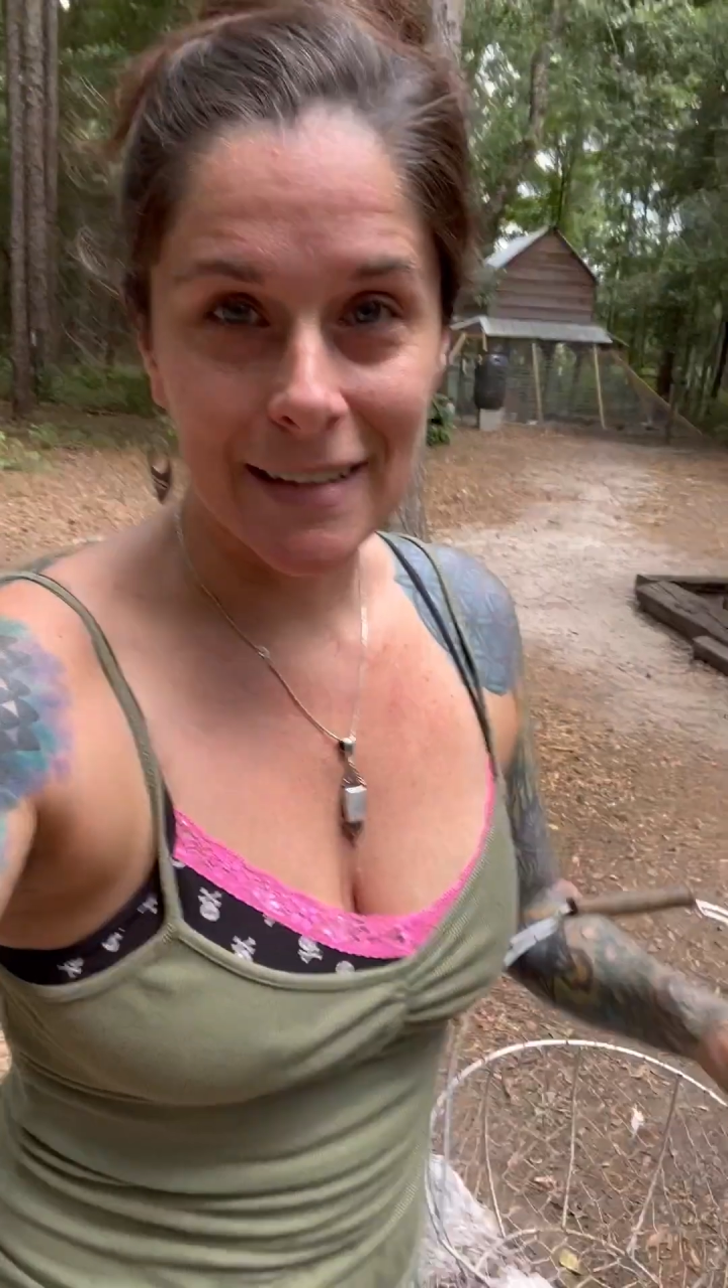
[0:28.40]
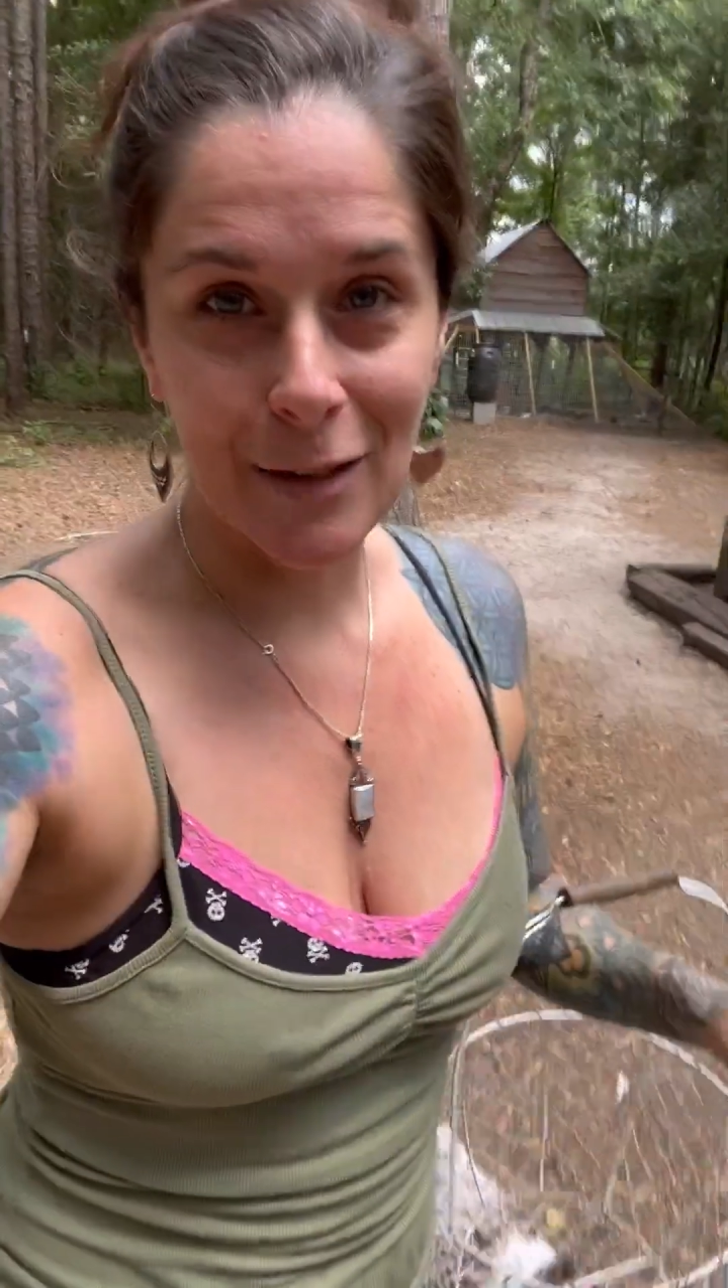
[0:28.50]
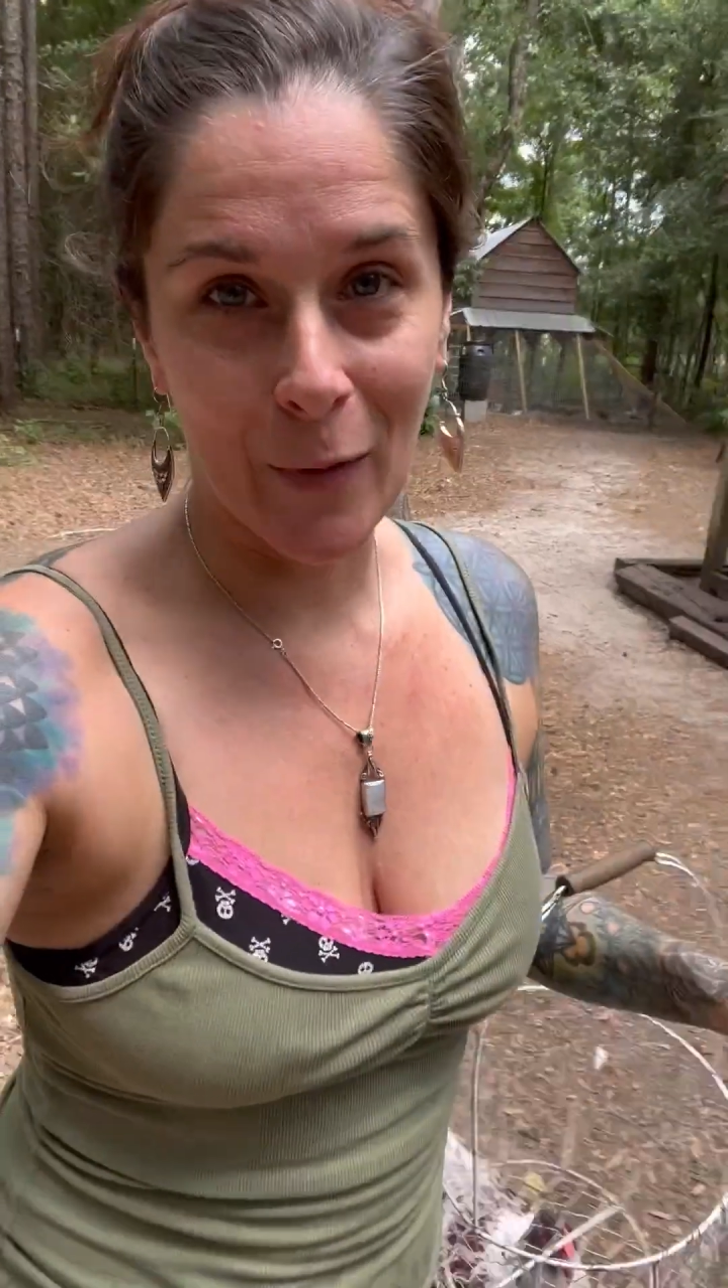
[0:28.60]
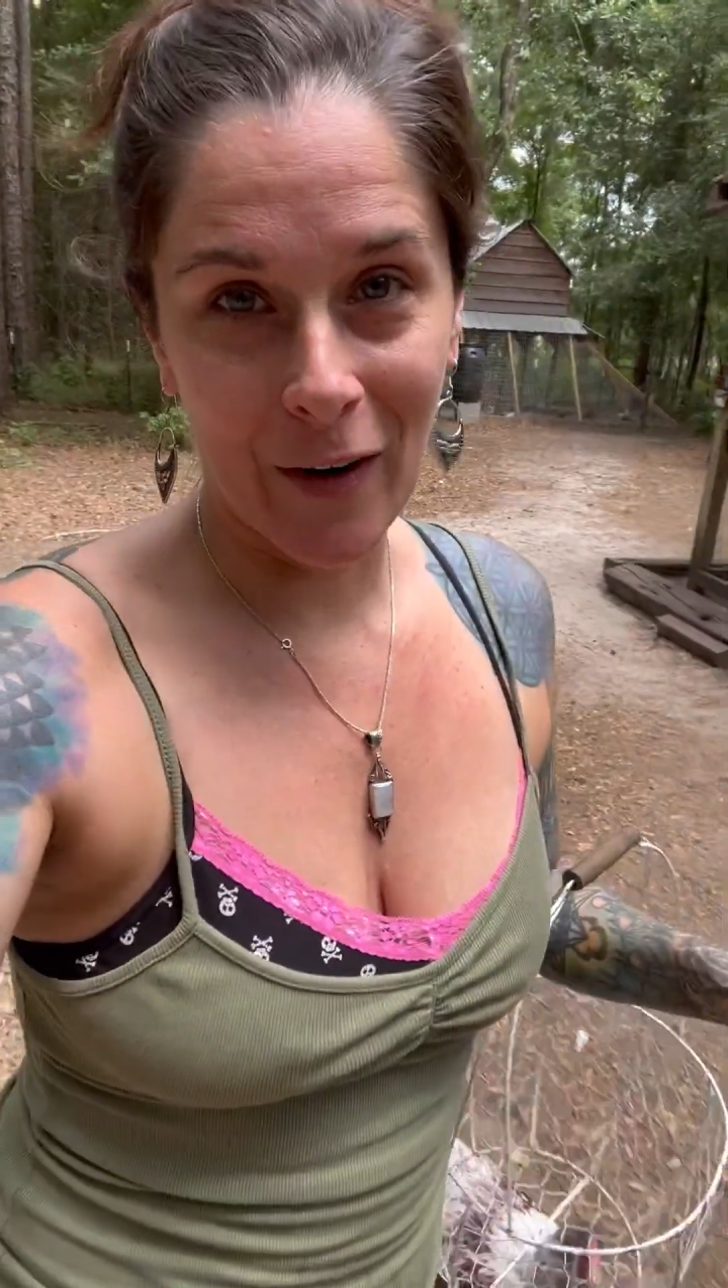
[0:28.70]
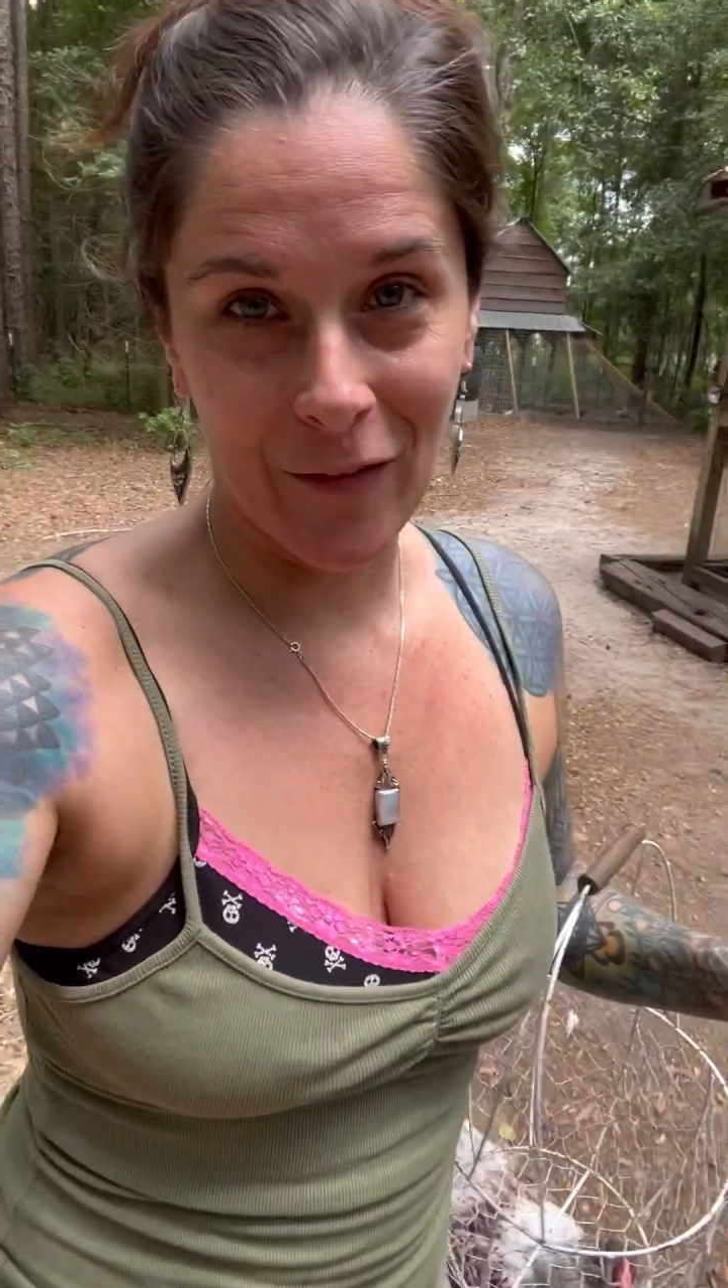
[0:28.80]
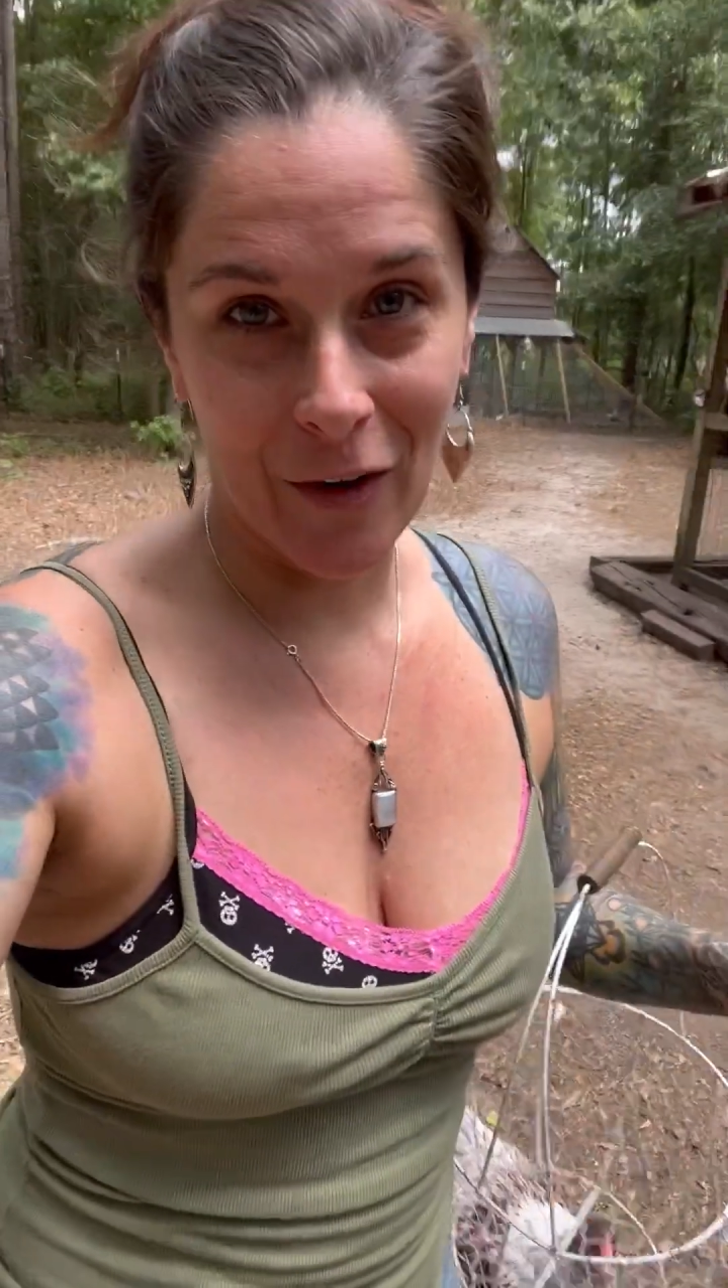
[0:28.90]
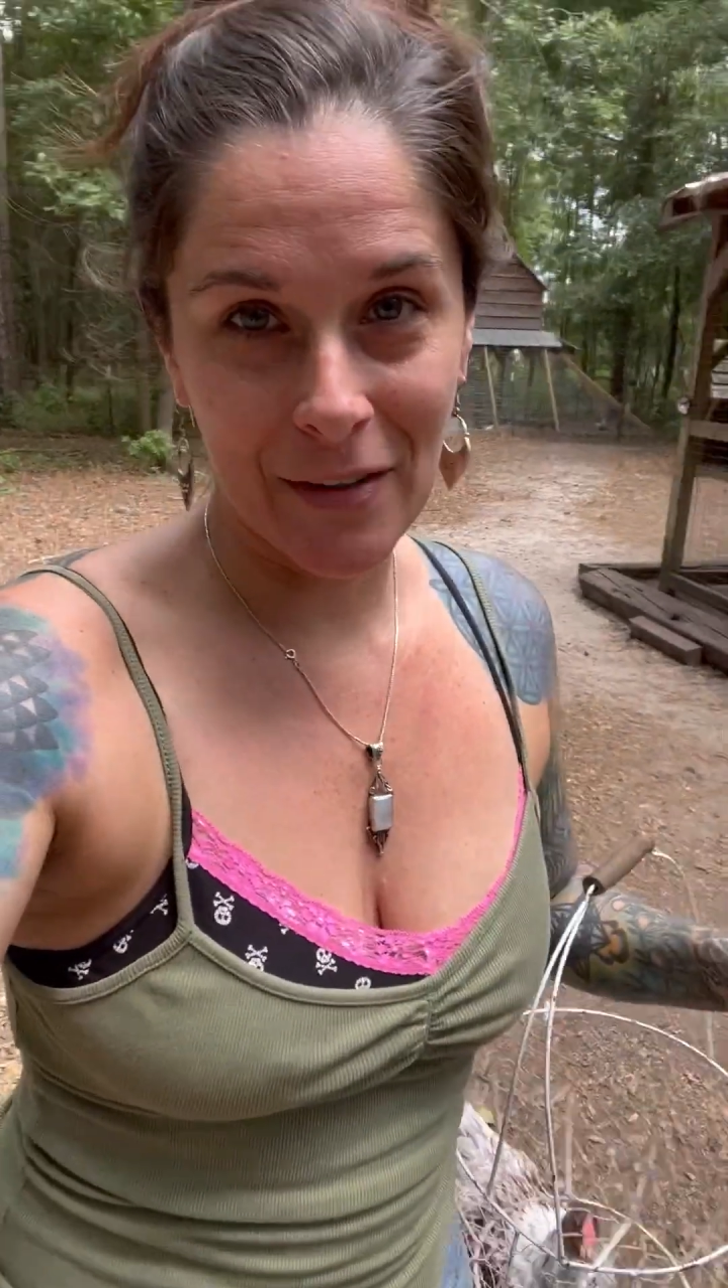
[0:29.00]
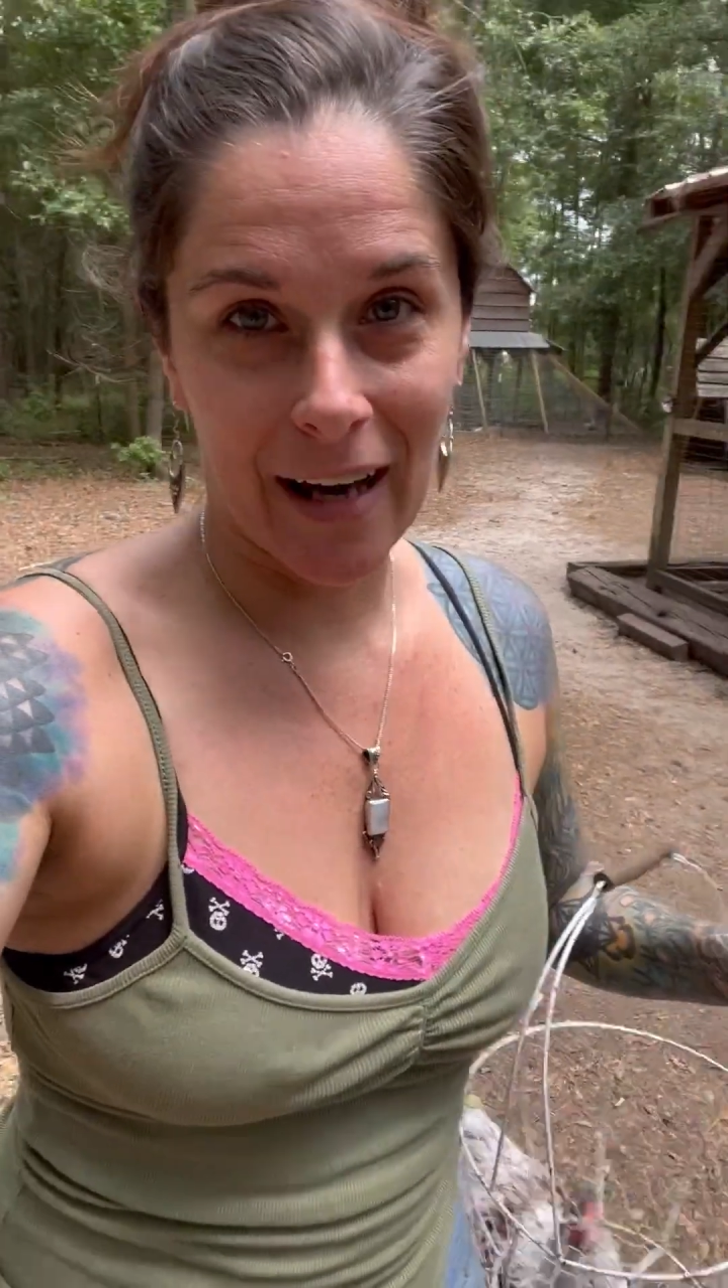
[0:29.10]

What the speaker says: is one of those